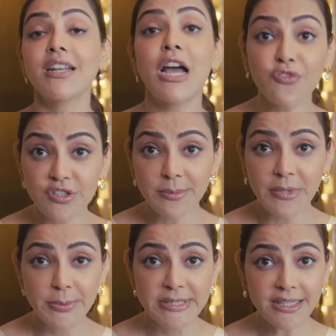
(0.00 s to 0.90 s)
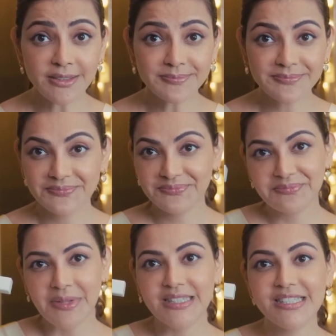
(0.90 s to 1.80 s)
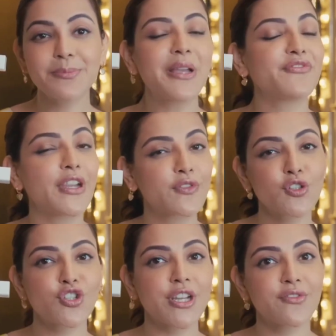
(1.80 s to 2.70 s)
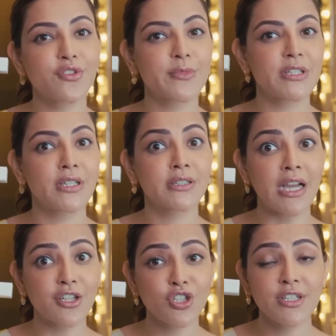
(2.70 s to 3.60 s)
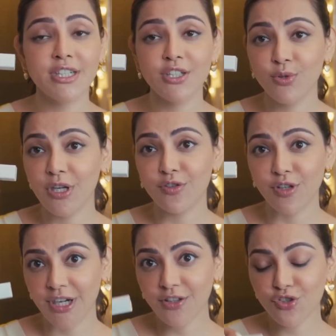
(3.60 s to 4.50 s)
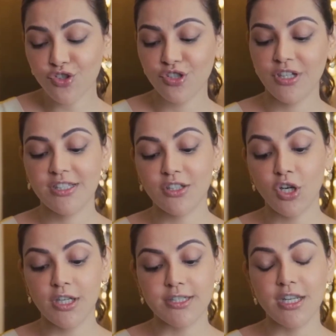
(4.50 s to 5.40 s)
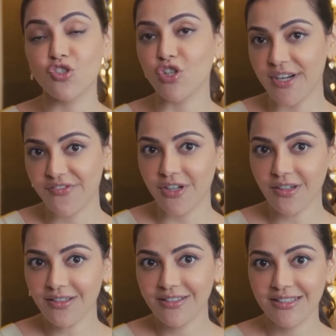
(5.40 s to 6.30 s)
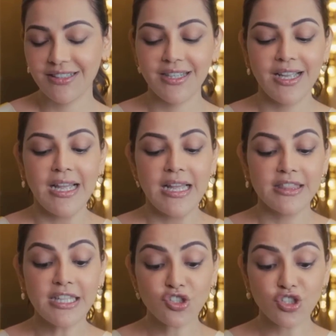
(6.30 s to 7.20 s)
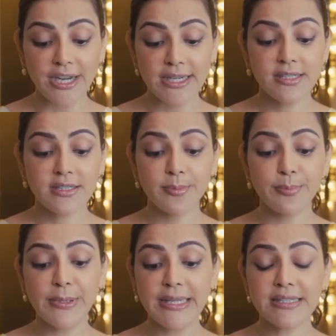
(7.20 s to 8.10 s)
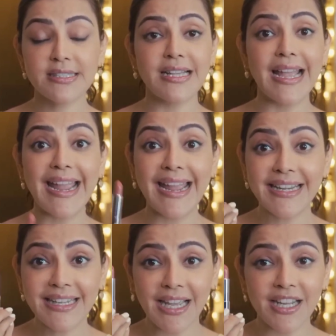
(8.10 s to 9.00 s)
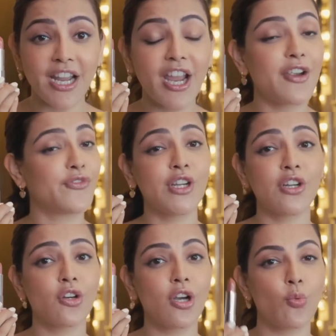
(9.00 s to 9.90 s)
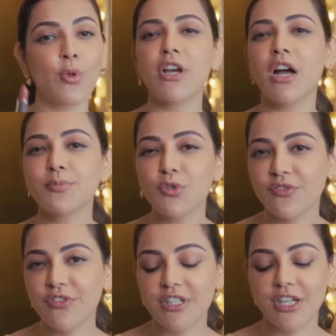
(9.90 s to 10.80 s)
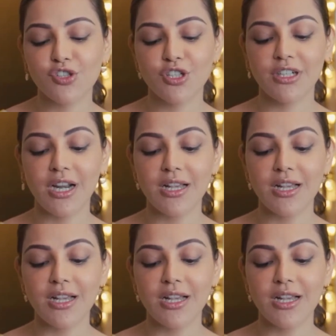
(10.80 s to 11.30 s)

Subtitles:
Now for some lipstick. This is my favorite shade from the Natasha Denona range. It's called Jennifer. This shade completes any and every look with utmost sophistication and